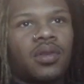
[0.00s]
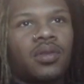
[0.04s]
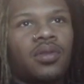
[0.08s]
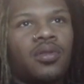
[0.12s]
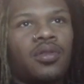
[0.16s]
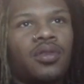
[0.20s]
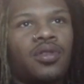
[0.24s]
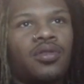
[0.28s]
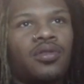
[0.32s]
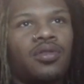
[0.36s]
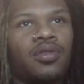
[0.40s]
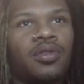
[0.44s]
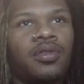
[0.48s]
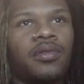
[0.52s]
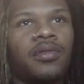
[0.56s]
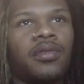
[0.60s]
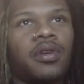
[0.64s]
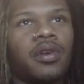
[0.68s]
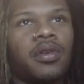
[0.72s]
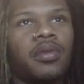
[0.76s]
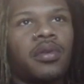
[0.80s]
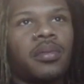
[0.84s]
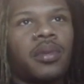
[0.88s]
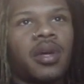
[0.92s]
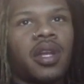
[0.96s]
Who you on the
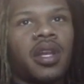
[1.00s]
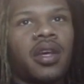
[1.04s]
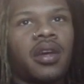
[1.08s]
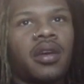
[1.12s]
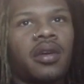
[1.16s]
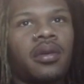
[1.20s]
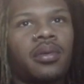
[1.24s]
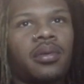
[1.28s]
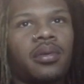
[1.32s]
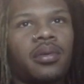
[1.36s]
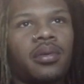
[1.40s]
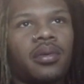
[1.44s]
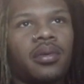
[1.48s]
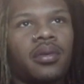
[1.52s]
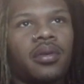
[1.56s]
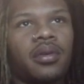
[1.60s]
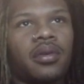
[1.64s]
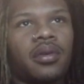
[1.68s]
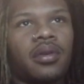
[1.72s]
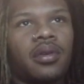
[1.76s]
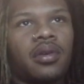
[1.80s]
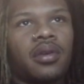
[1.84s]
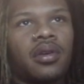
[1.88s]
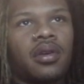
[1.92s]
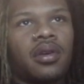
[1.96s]
phone with, nigga? Hard or hardly
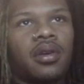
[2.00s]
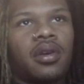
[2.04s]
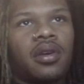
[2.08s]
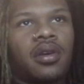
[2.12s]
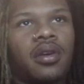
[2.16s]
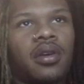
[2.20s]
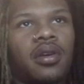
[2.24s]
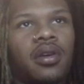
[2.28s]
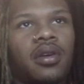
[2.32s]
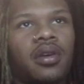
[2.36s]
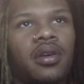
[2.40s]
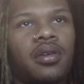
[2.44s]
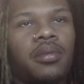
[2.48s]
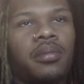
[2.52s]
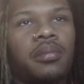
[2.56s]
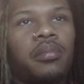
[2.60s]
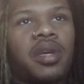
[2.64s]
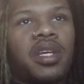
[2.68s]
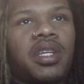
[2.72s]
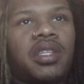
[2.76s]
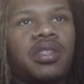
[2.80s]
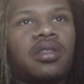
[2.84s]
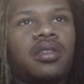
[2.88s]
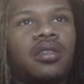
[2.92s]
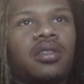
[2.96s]
working, kid?
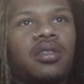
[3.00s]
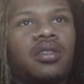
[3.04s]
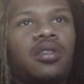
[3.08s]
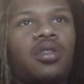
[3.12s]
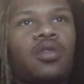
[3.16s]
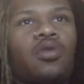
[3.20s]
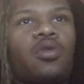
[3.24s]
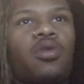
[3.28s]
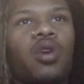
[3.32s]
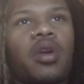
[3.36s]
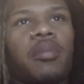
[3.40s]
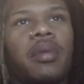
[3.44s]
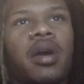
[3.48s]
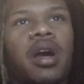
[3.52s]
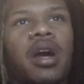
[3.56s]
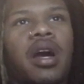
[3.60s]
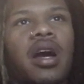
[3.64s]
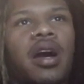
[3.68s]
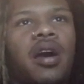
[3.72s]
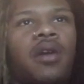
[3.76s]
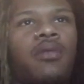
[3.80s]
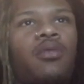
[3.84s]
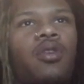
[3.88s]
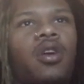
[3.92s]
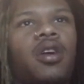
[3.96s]
Bitch, don't worry about
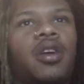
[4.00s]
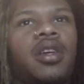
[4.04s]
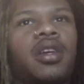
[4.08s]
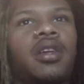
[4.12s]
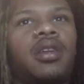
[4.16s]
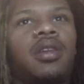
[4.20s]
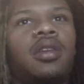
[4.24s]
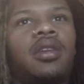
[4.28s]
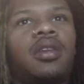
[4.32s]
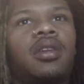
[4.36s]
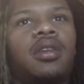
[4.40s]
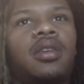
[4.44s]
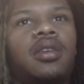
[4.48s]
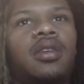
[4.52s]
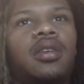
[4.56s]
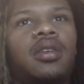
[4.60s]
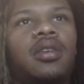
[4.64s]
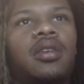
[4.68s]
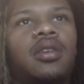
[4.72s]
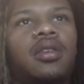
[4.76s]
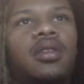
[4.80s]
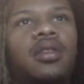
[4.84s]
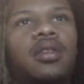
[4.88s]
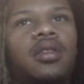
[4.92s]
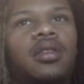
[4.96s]
how I'm working. You,
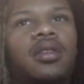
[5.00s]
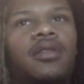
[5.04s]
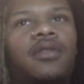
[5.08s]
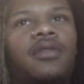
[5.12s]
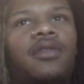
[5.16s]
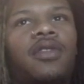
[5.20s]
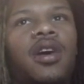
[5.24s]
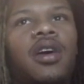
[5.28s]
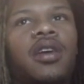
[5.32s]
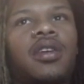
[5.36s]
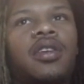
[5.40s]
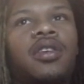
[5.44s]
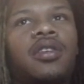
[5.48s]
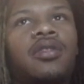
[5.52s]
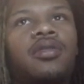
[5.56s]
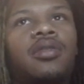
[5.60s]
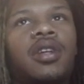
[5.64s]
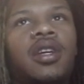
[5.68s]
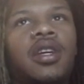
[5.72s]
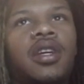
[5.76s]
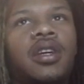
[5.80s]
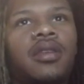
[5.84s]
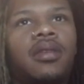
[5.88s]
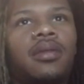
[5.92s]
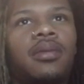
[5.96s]
motherfucker. Fuck you,
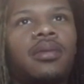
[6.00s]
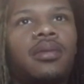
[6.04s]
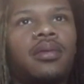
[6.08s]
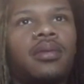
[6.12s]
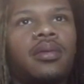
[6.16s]
nigga.